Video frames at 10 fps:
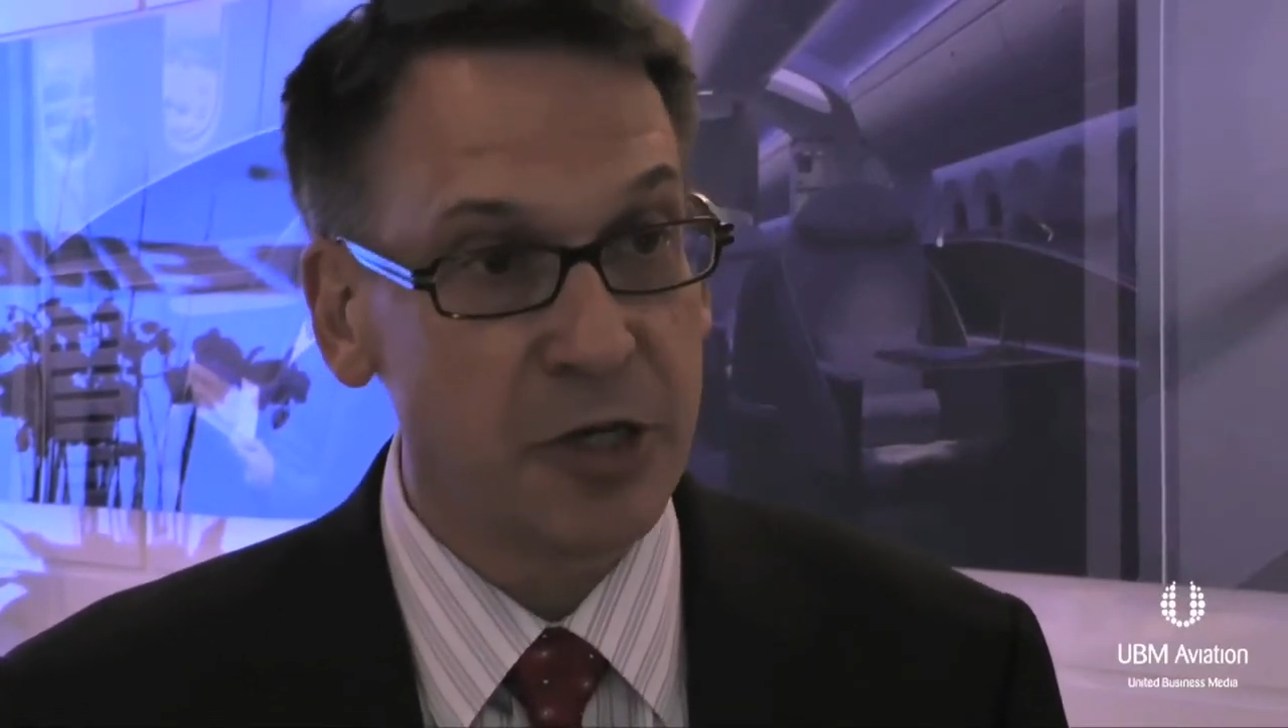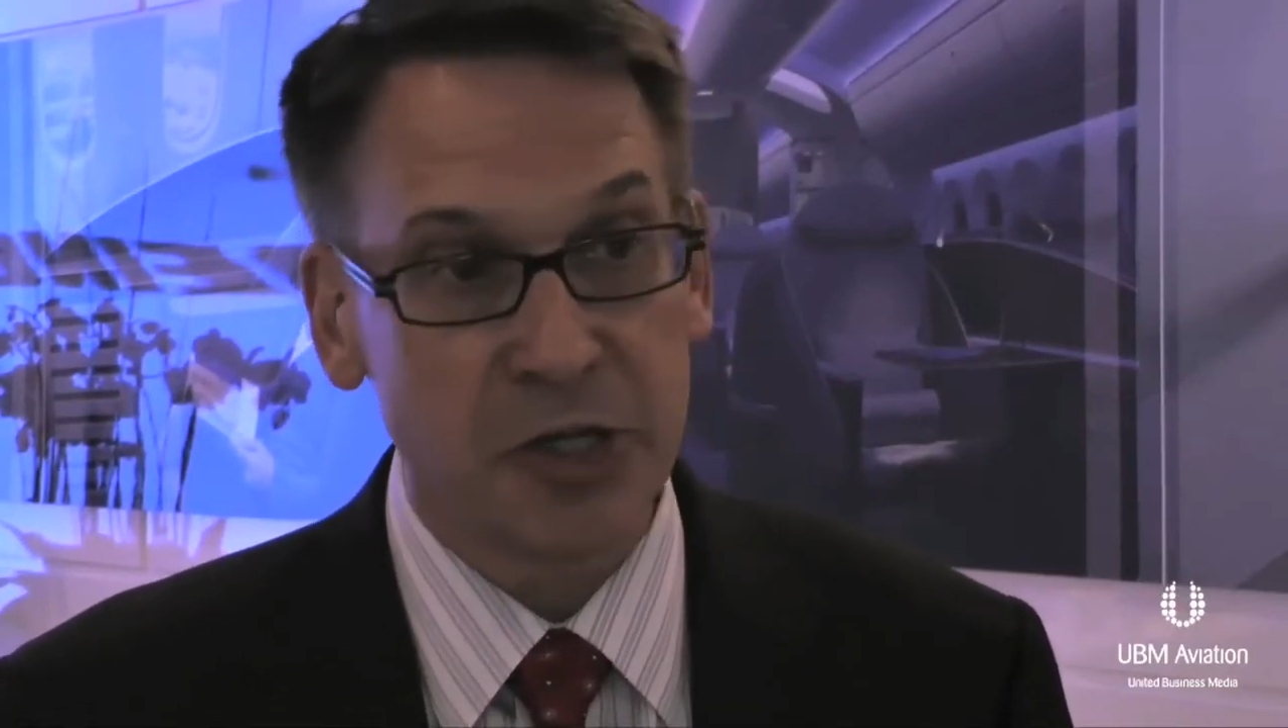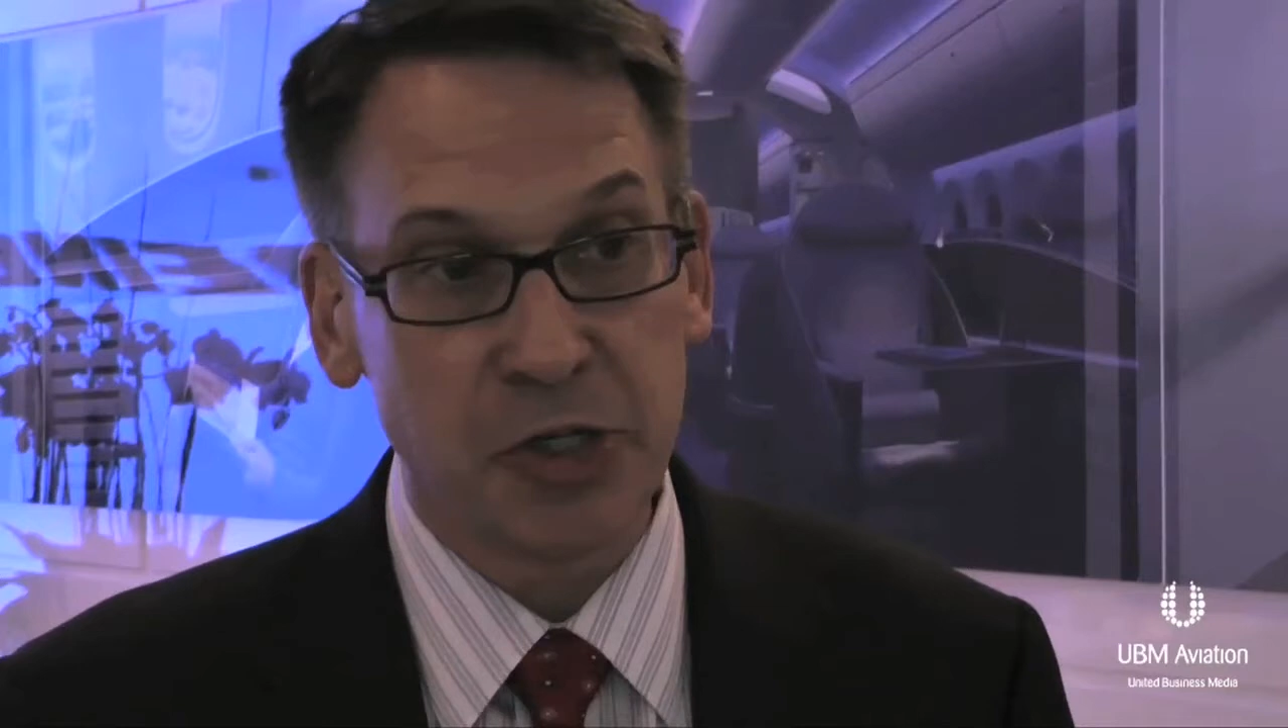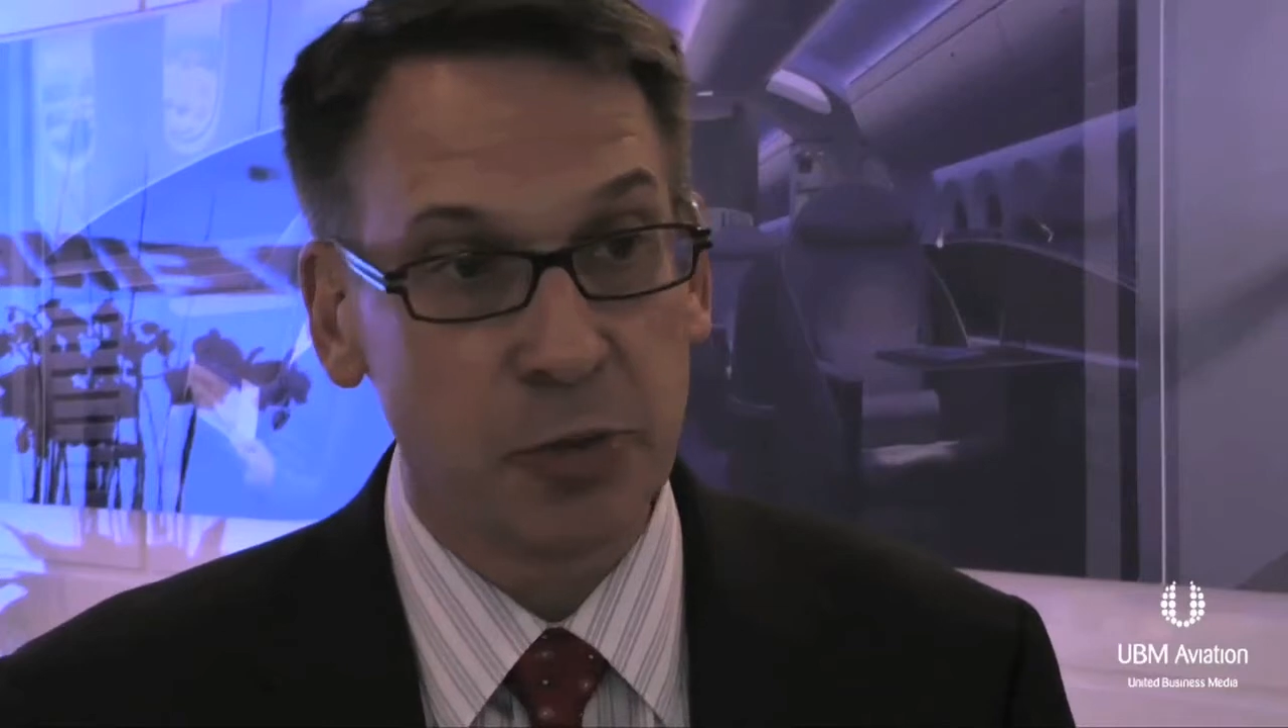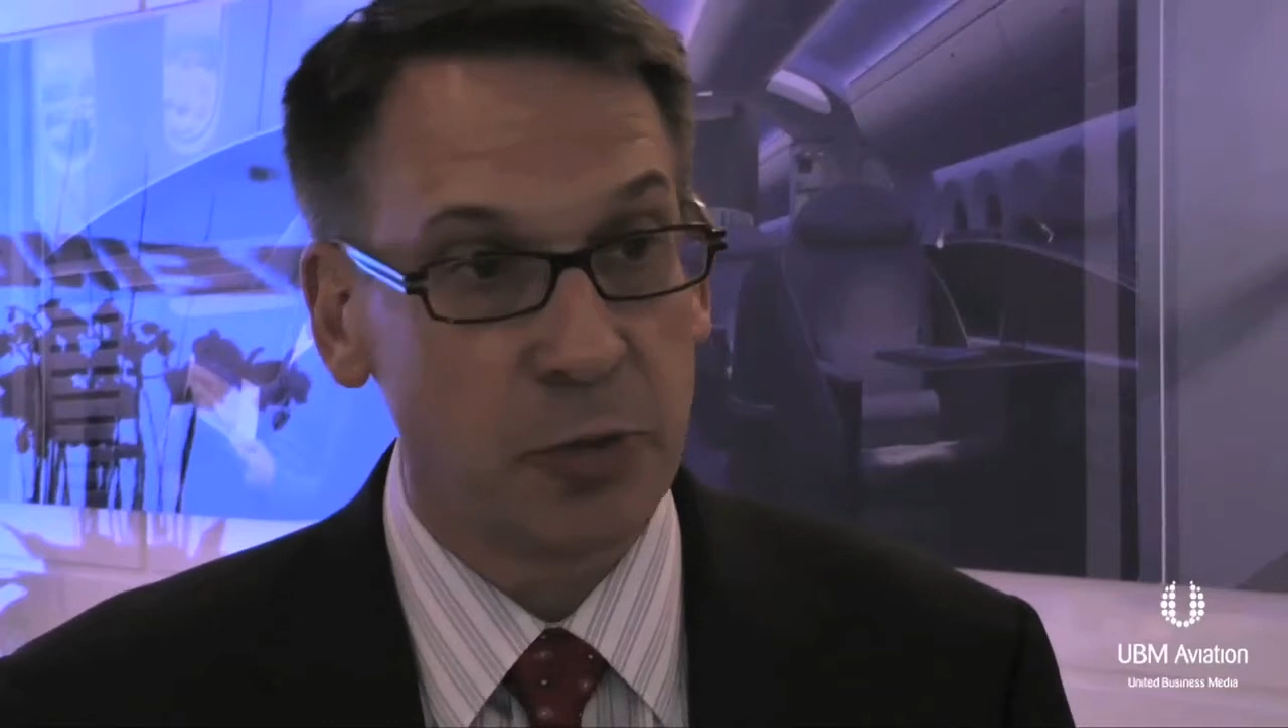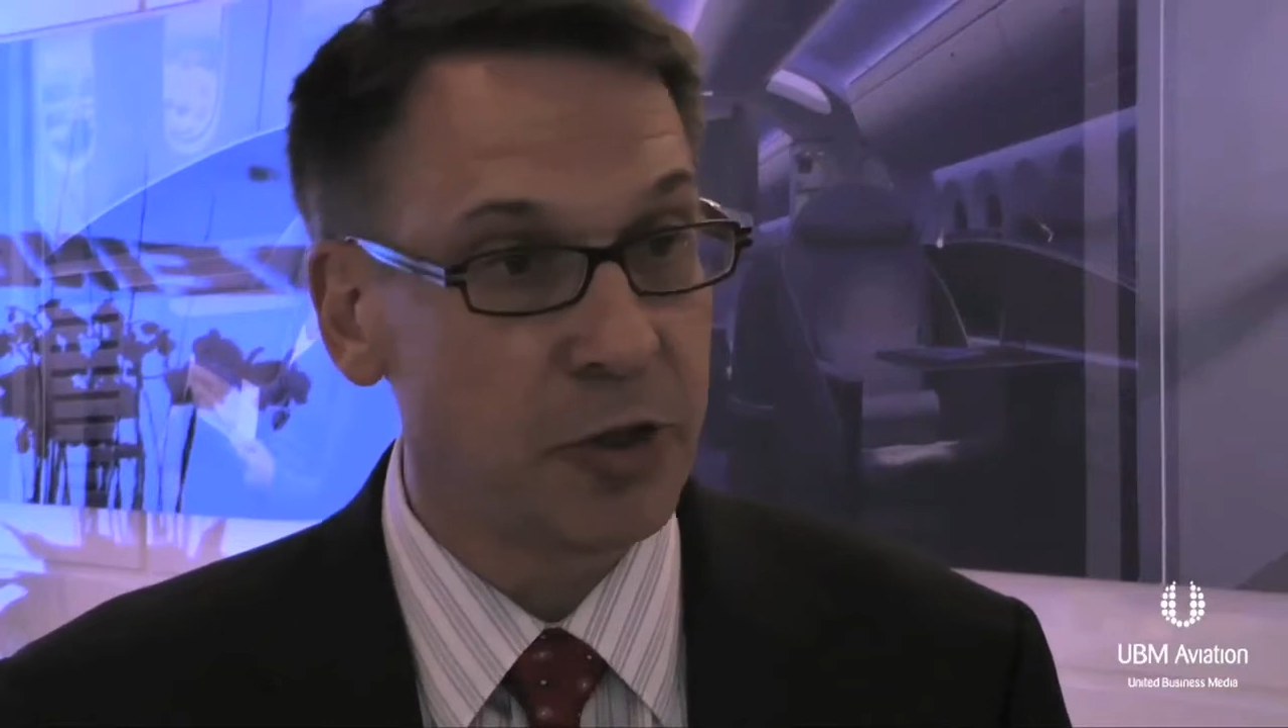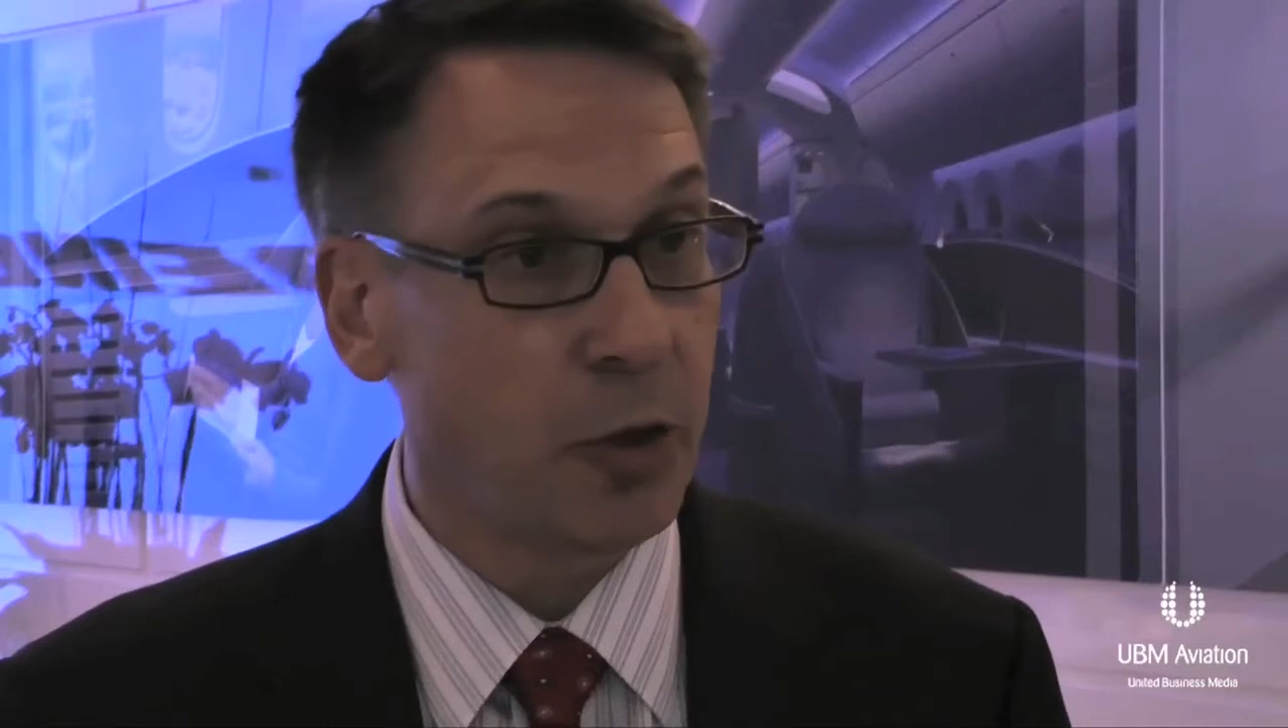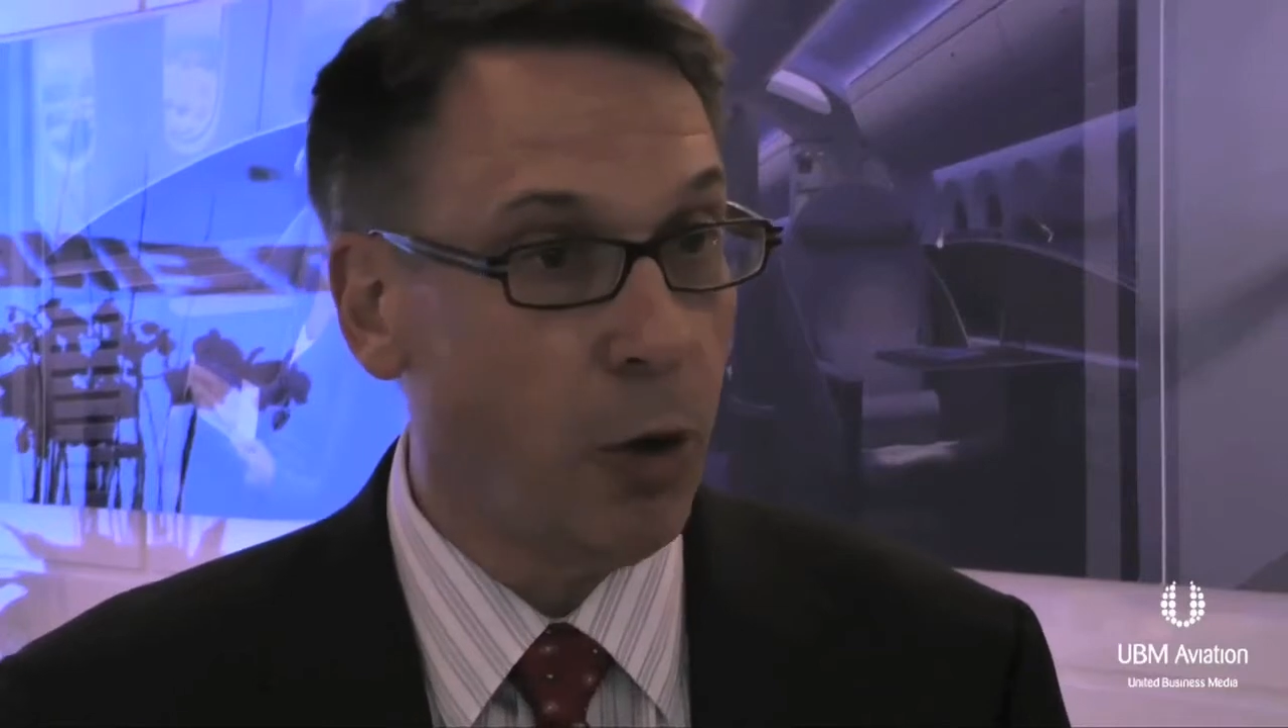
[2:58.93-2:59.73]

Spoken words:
an issue with the